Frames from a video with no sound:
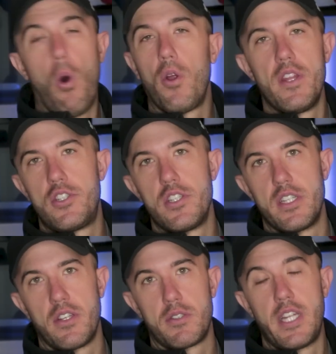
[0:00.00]
Or this just
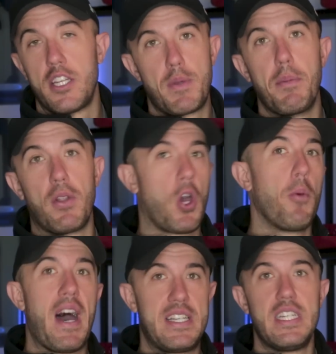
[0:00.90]
still tells people to go
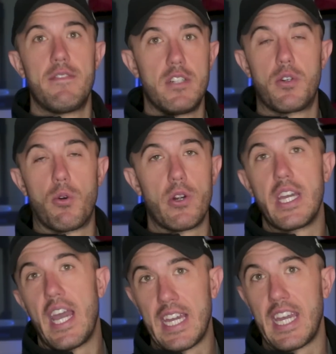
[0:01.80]
back to
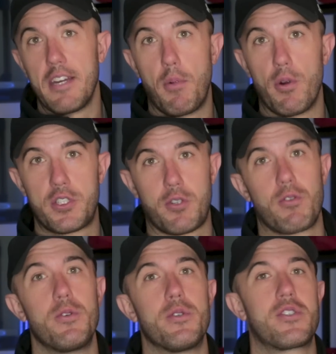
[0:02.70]
inventory and get more
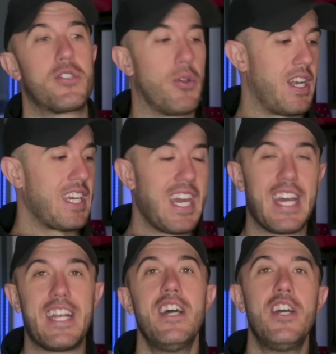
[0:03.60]
screws so that,
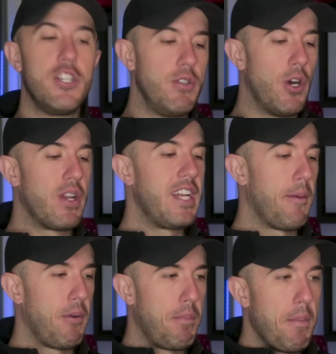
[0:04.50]
again, you don't end
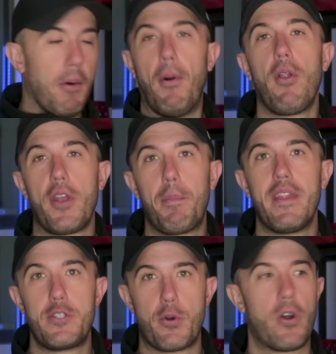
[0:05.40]
up with people pulling up
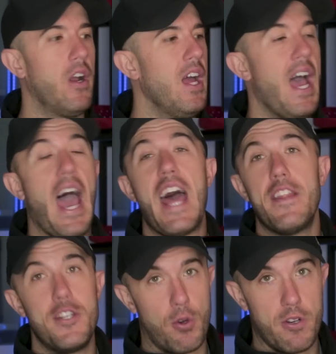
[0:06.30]
in the drawer
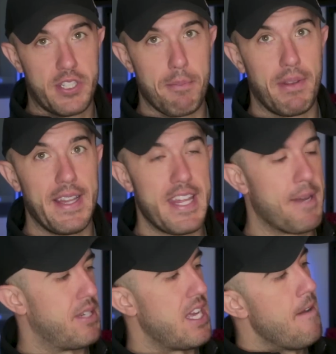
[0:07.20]
and the drawer is completely
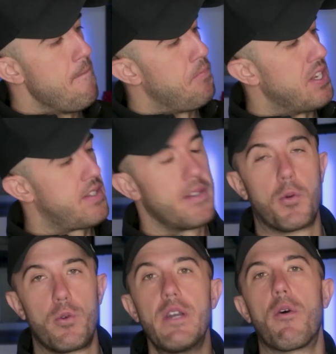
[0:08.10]
empty. This
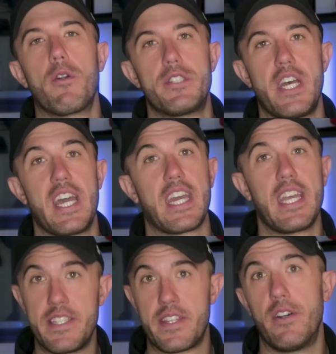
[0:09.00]
little reorder
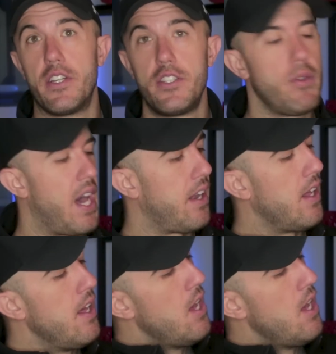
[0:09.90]
tag is there to do that.